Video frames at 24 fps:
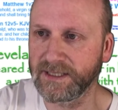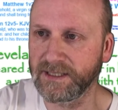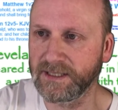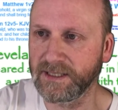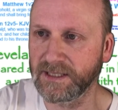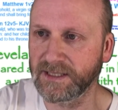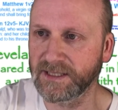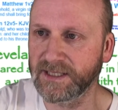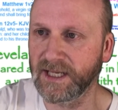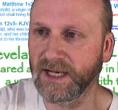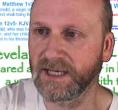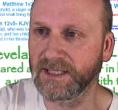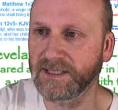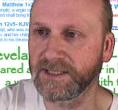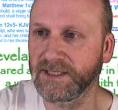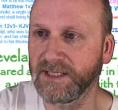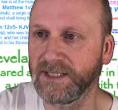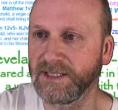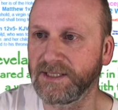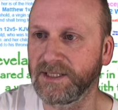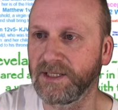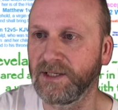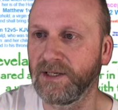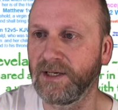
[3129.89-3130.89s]
discussed
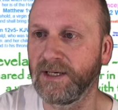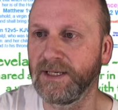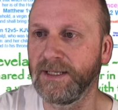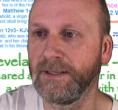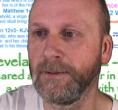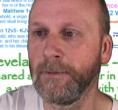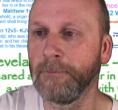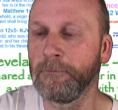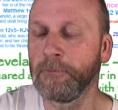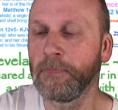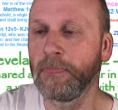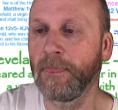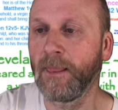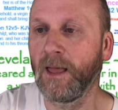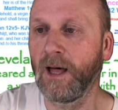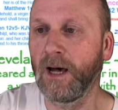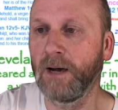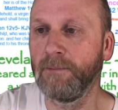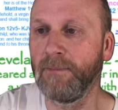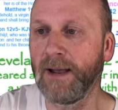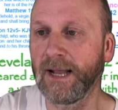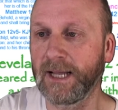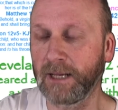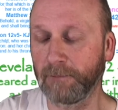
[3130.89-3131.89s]
this, and I
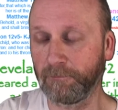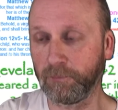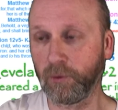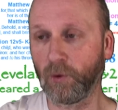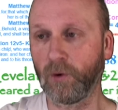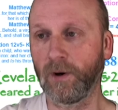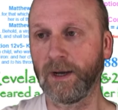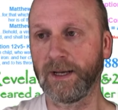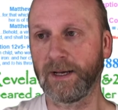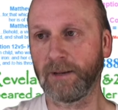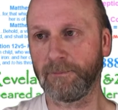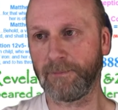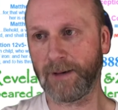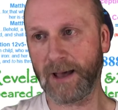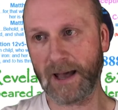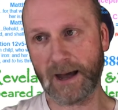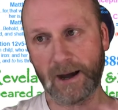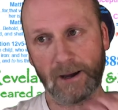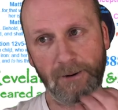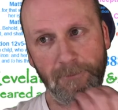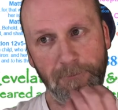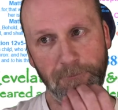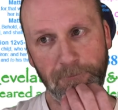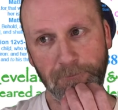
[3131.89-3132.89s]
make a point
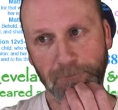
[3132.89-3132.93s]
about,